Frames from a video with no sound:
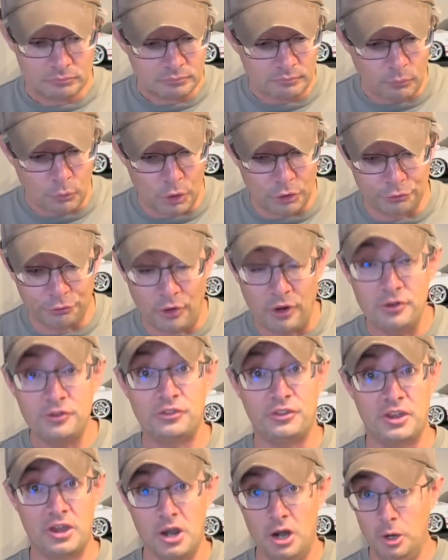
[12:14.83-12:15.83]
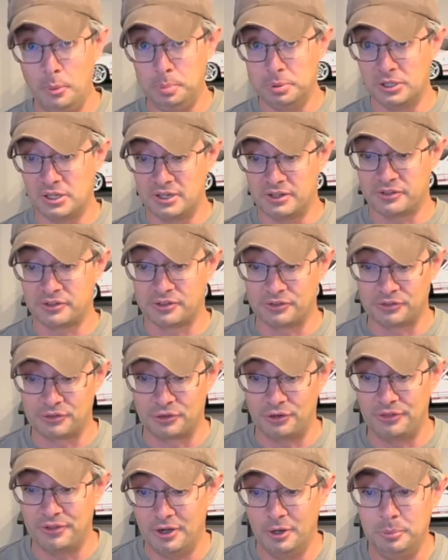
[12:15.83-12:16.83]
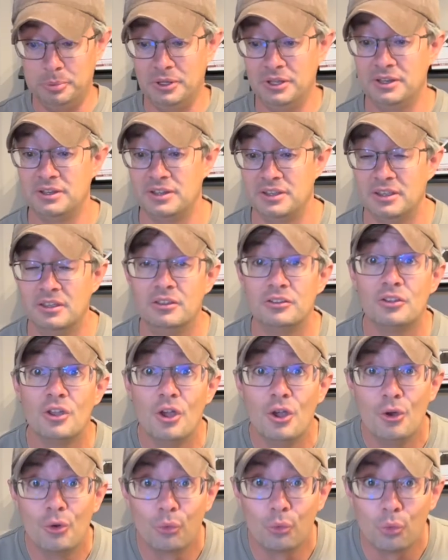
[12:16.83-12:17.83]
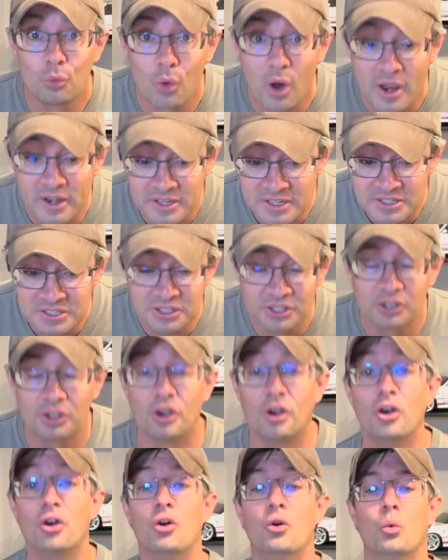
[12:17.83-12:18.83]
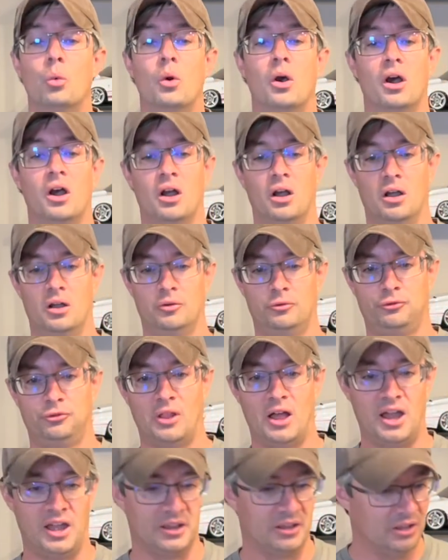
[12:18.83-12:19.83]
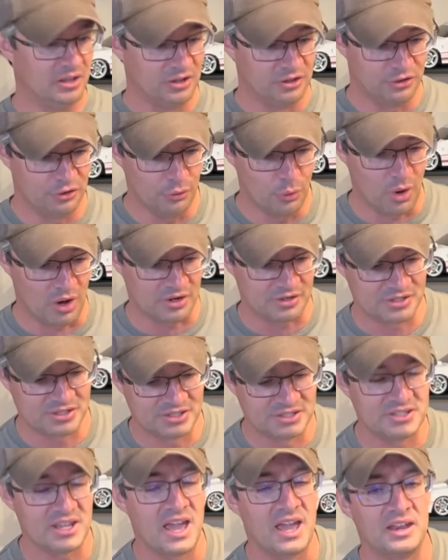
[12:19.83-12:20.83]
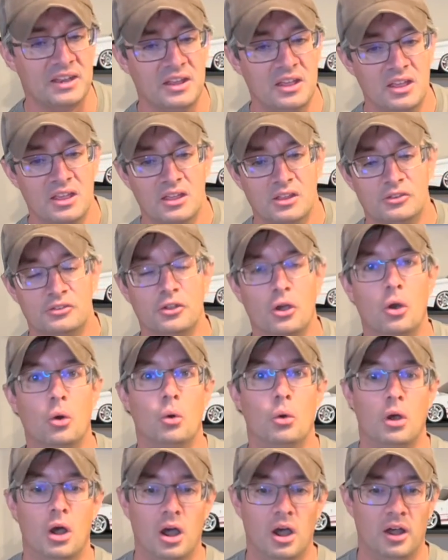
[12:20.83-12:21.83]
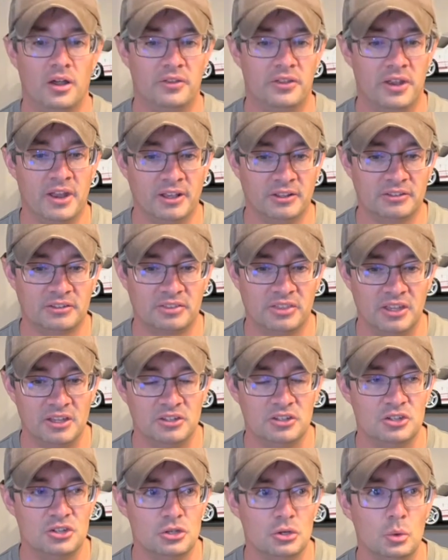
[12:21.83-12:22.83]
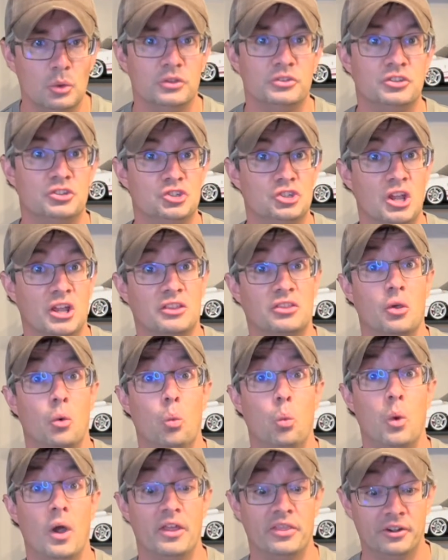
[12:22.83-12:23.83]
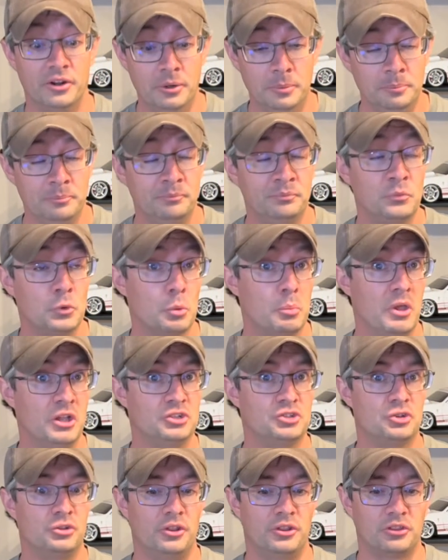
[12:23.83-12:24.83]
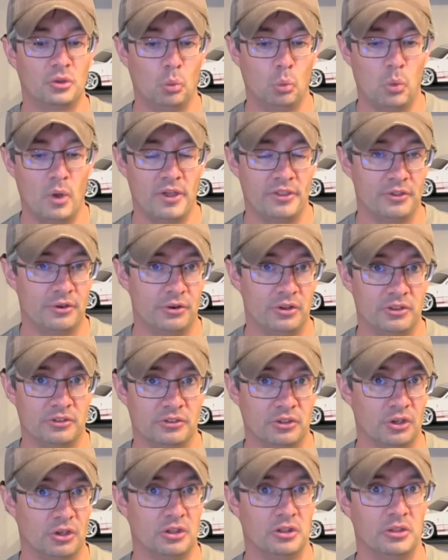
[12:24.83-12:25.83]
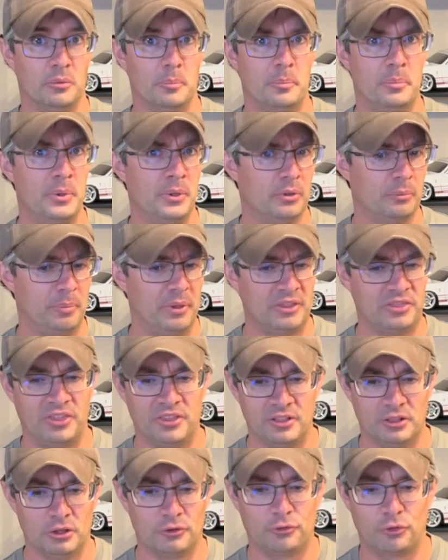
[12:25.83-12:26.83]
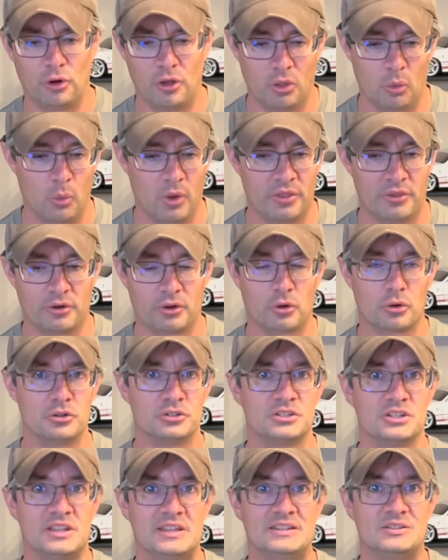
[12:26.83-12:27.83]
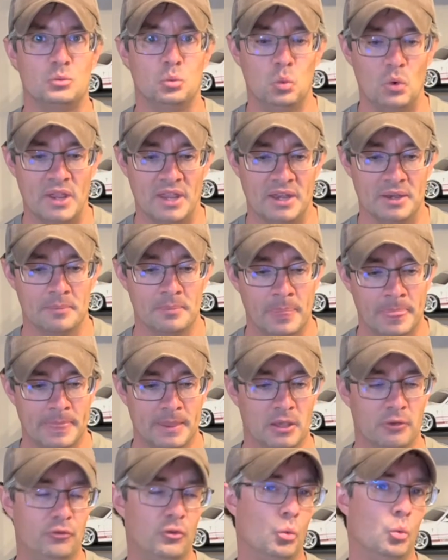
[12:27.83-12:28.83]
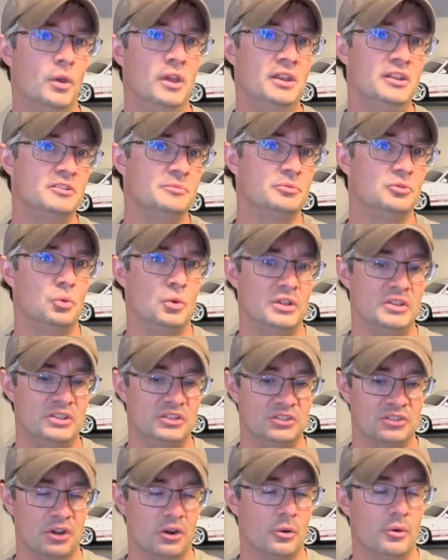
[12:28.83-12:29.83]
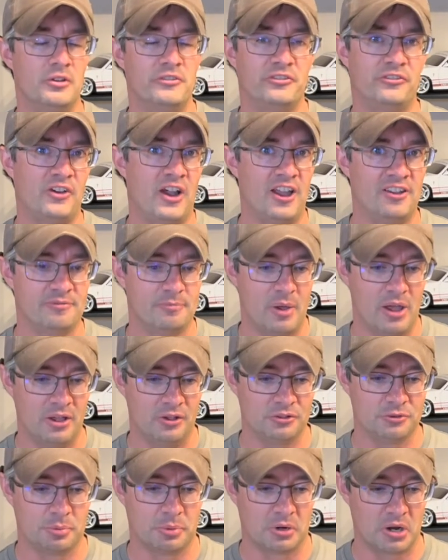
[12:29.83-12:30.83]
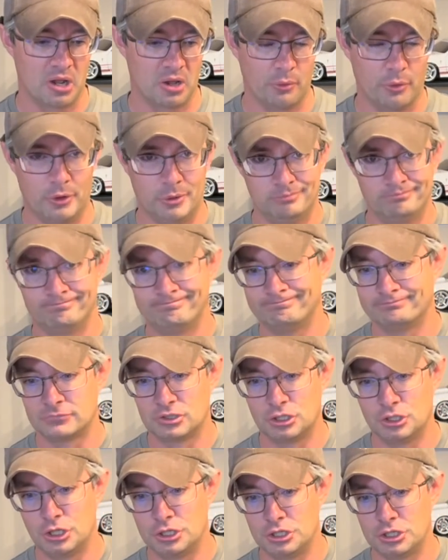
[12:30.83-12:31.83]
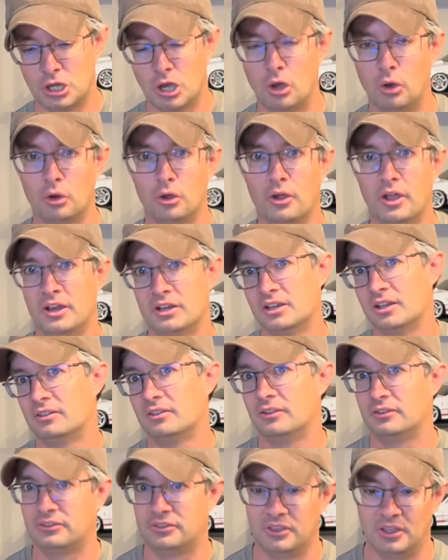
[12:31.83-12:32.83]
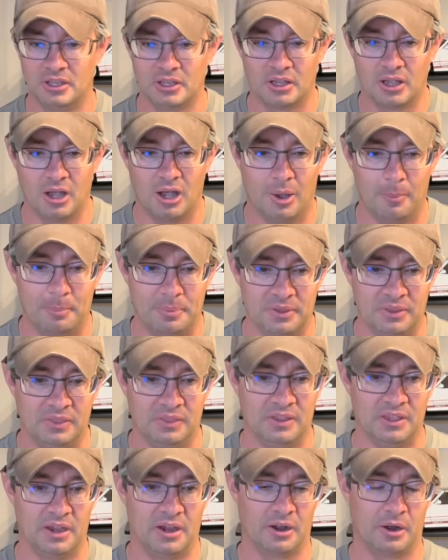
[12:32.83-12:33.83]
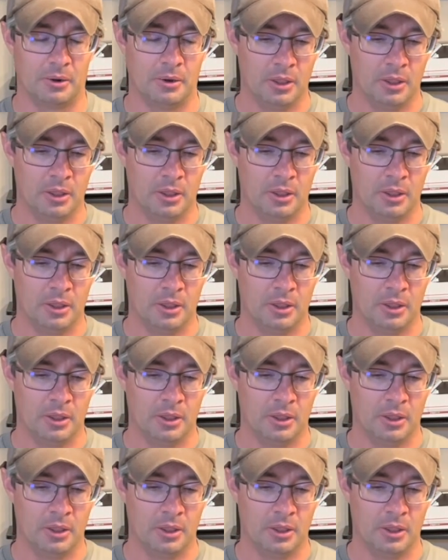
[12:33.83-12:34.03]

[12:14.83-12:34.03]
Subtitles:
as far as the airplane is concerned, the airplane is ready to go fly. You are set. So the next thing to do is to check the weather. Make sure that the weather is good. And the big thing to look for on the weather, of course, is wind. If the wind is between 0 and 5 miles per hour, good to go. Go ahead and get this thing up in the air.